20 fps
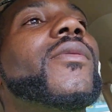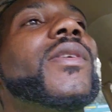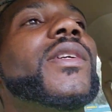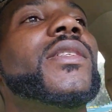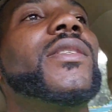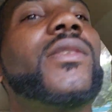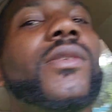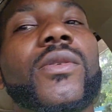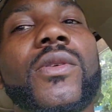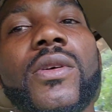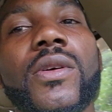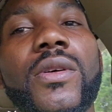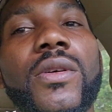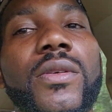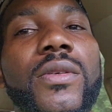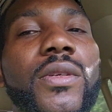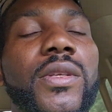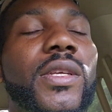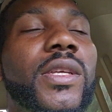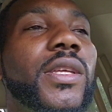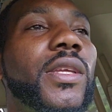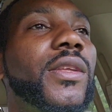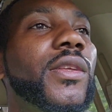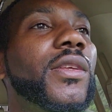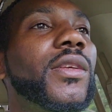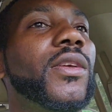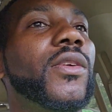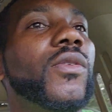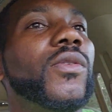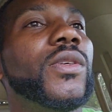away soil
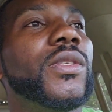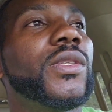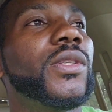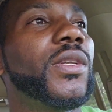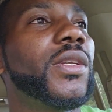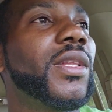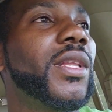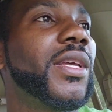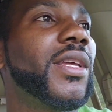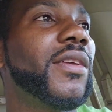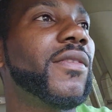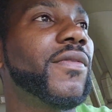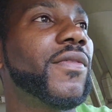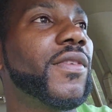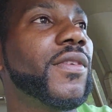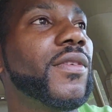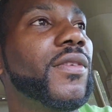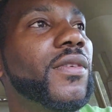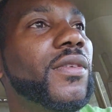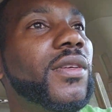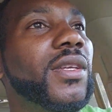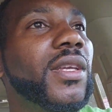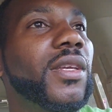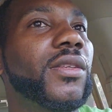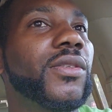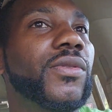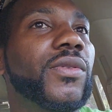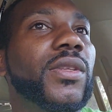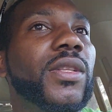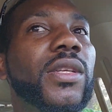and going to the landfill, it
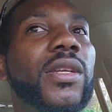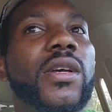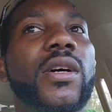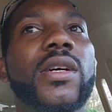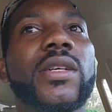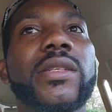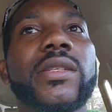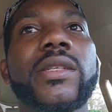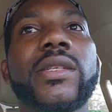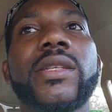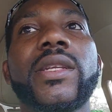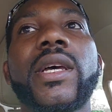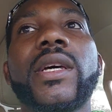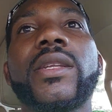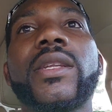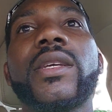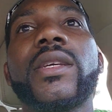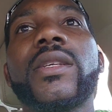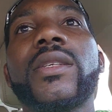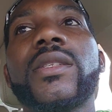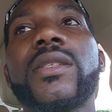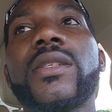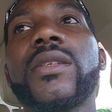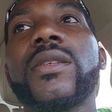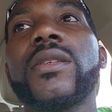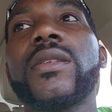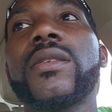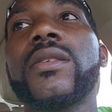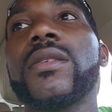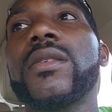gets really costly nowadays.
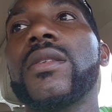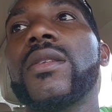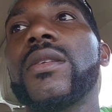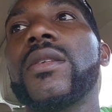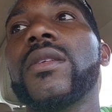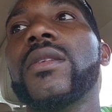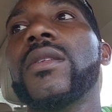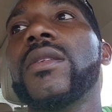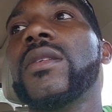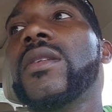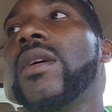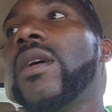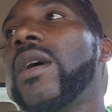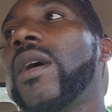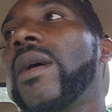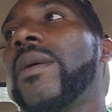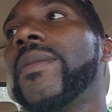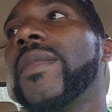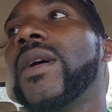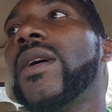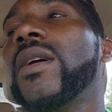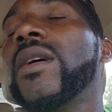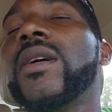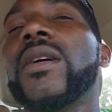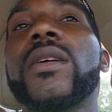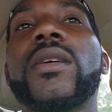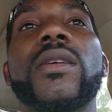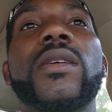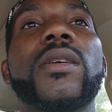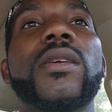So I'm
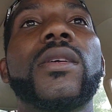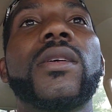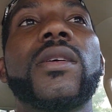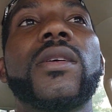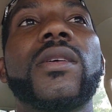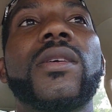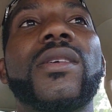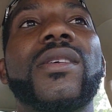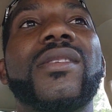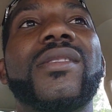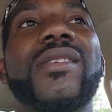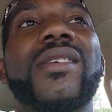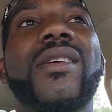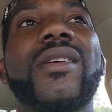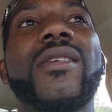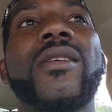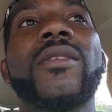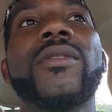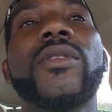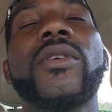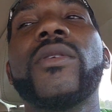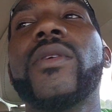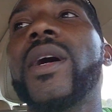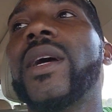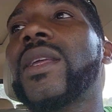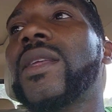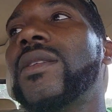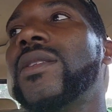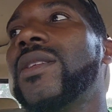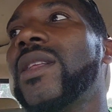although
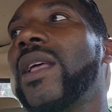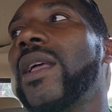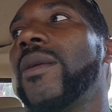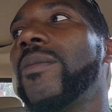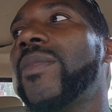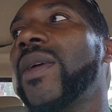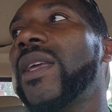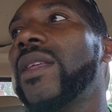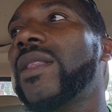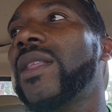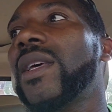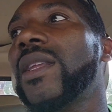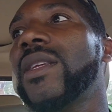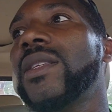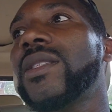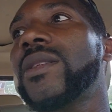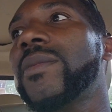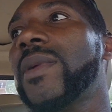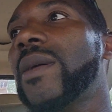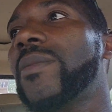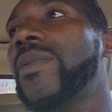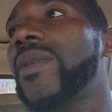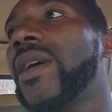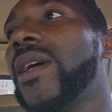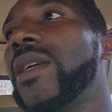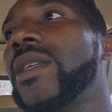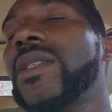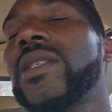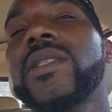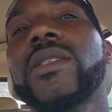I can bake that into my
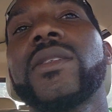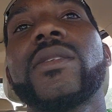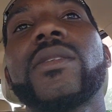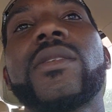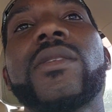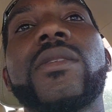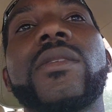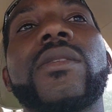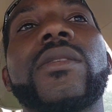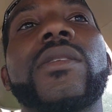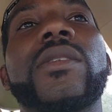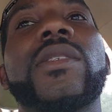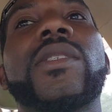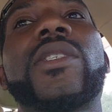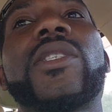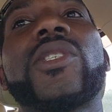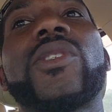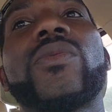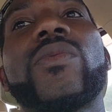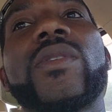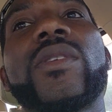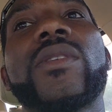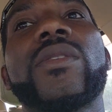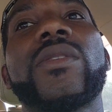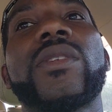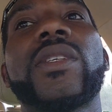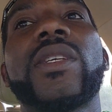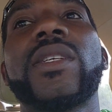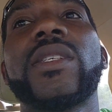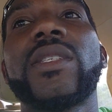pricing, it's just one of
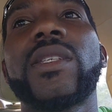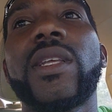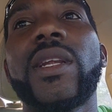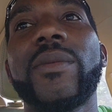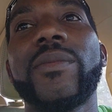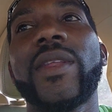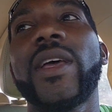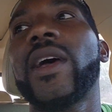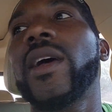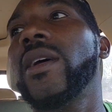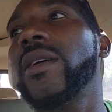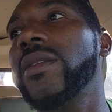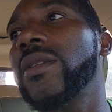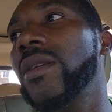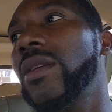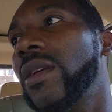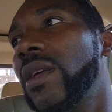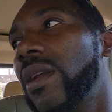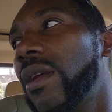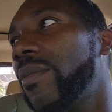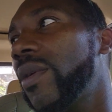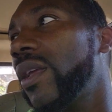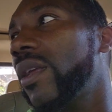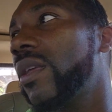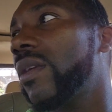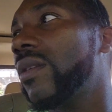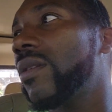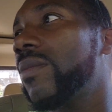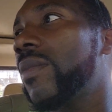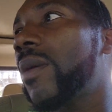those things that I'm not gonna
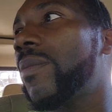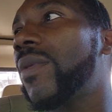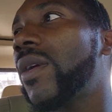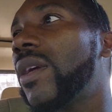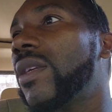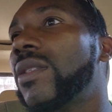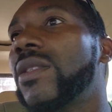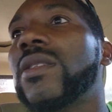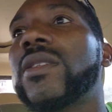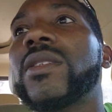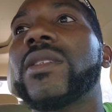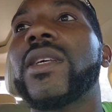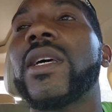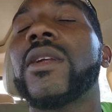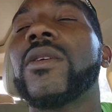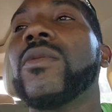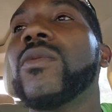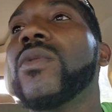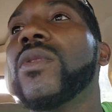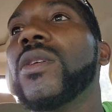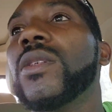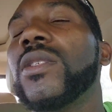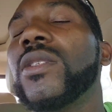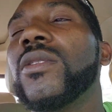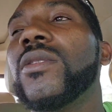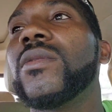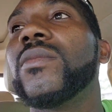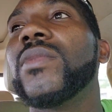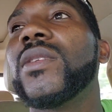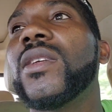bake into my prices, because I don't want
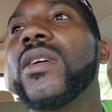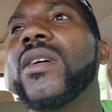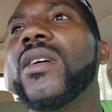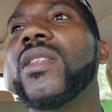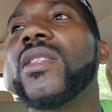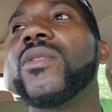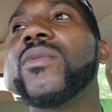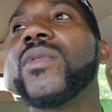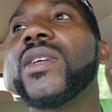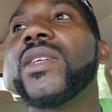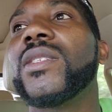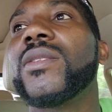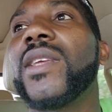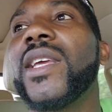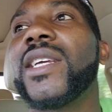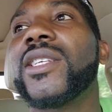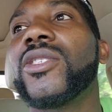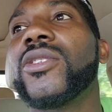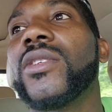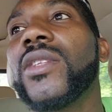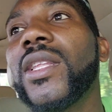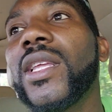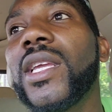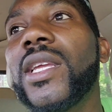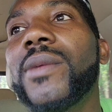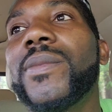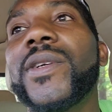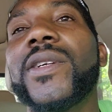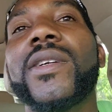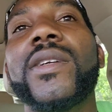to be hauling away as extra
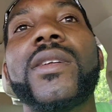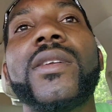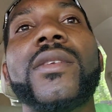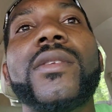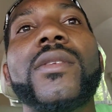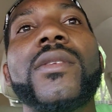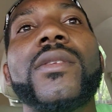labor.